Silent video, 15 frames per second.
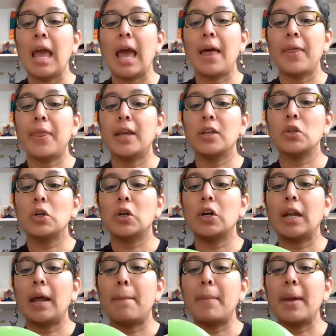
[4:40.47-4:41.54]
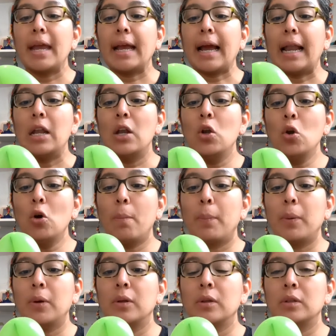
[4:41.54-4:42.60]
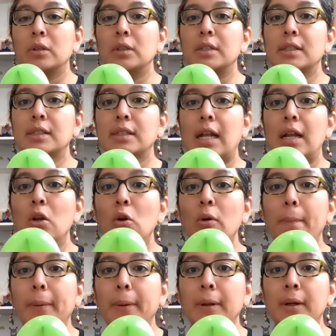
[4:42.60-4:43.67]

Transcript: And then you're going to make a loop. This is a loop.